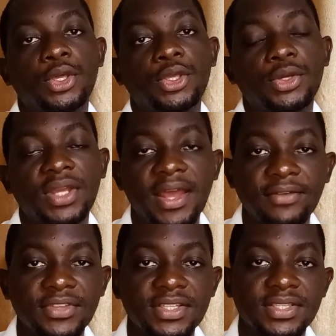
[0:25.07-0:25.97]
You can
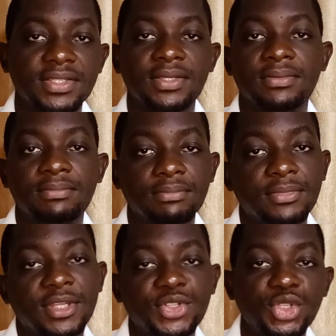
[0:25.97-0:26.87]
have this.
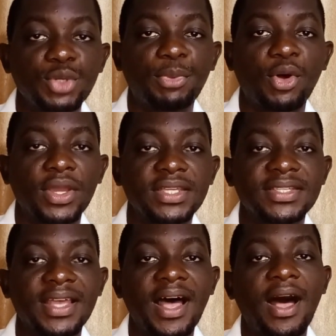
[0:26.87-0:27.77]
The two boys
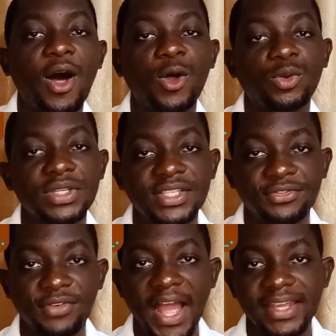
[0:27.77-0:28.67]
are always
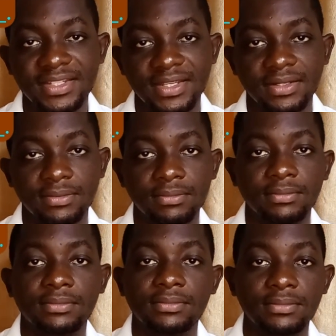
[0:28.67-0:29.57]
fighting,
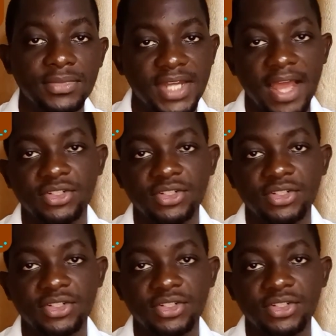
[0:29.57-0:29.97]
dash.